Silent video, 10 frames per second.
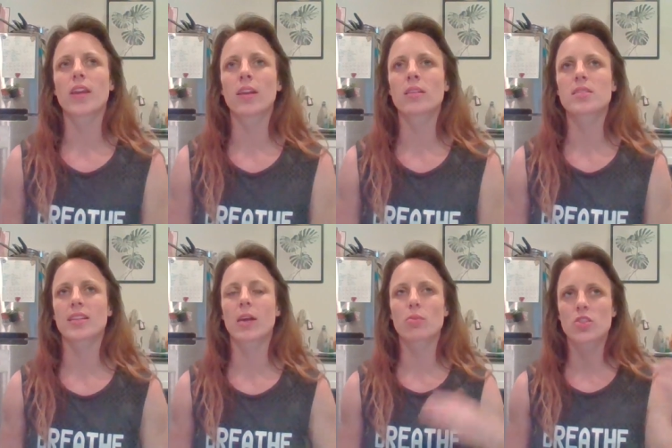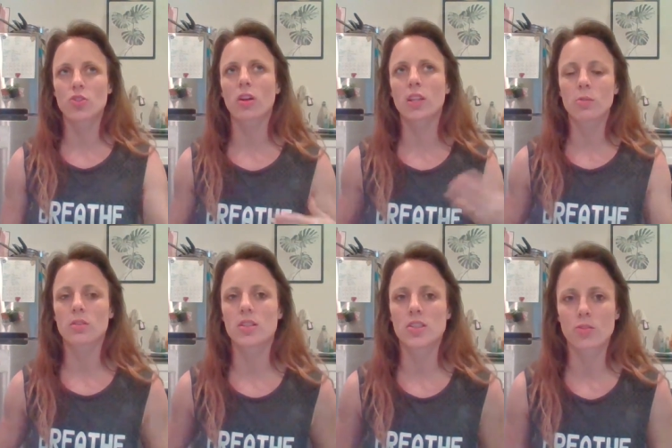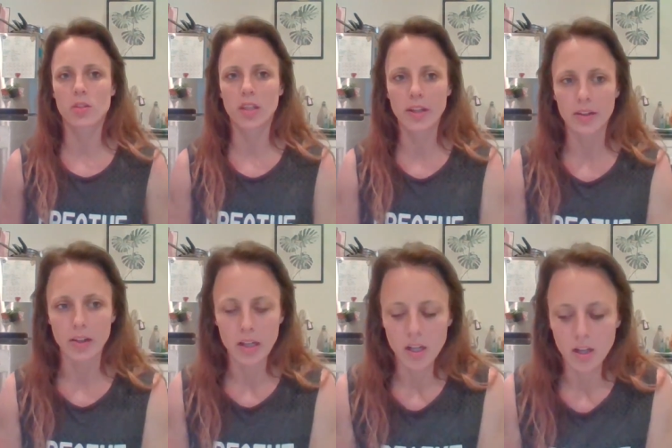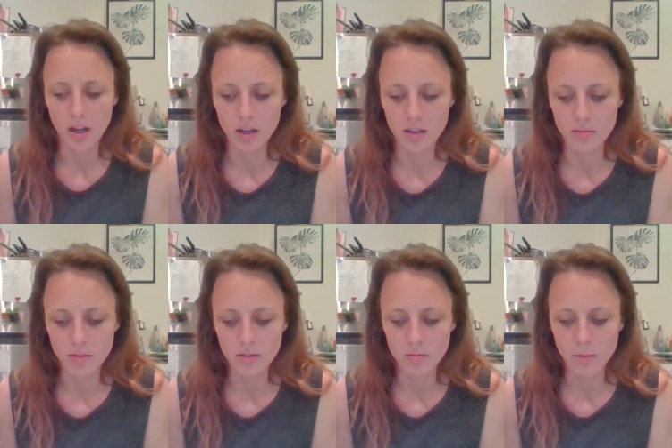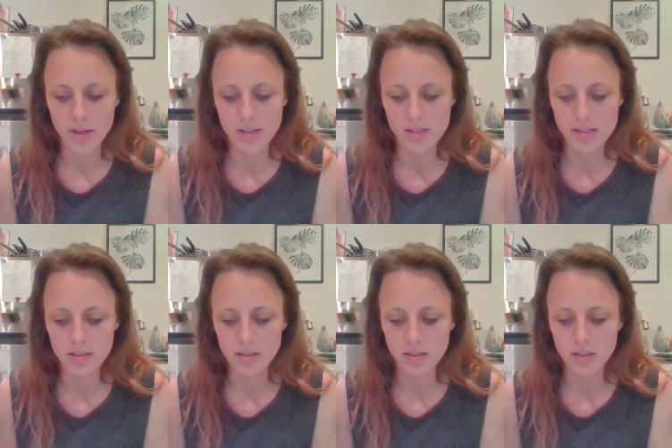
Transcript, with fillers: things as I was struggling with this through the year um, was